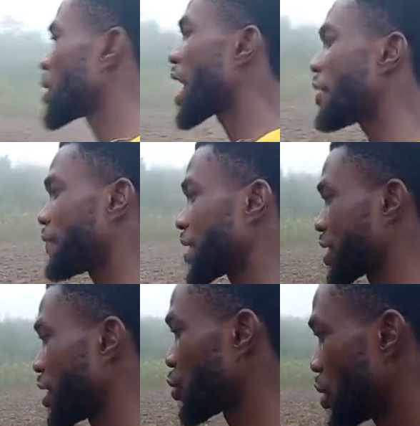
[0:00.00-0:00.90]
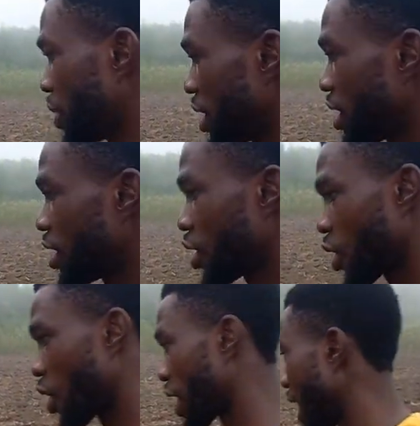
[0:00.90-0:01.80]
everything will be
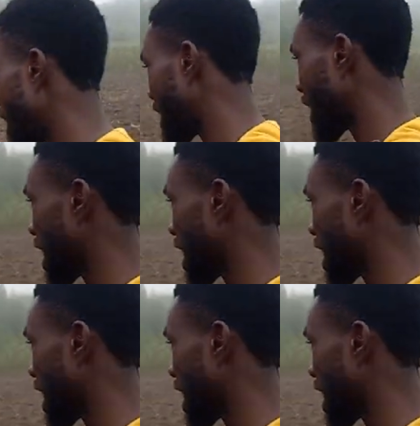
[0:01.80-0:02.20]
organic,